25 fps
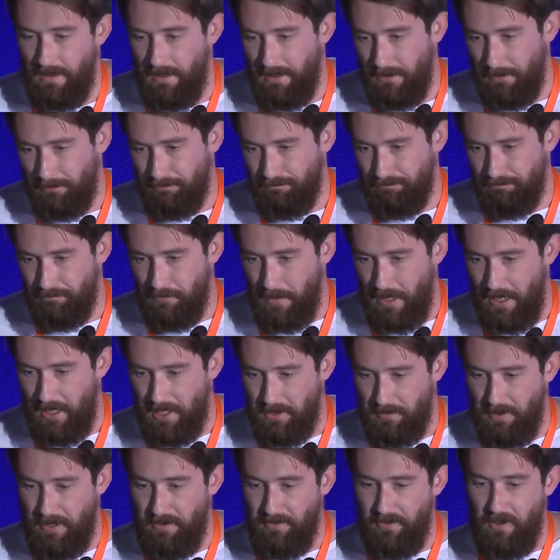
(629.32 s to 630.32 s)

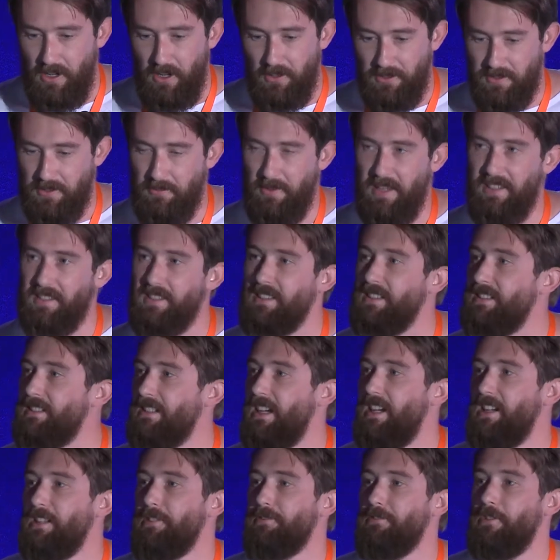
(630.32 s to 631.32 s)
PHP files to basically
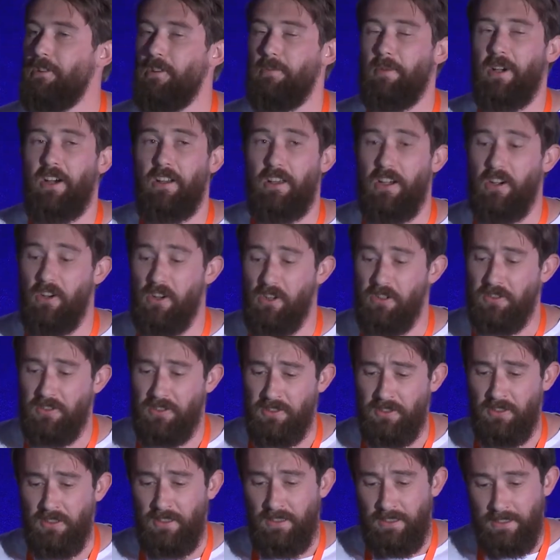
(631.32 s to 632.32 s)
tell everyone about our
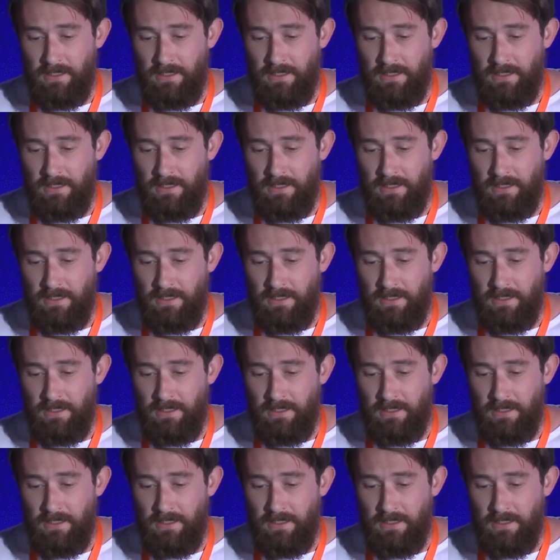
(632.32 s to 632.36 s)
hooks.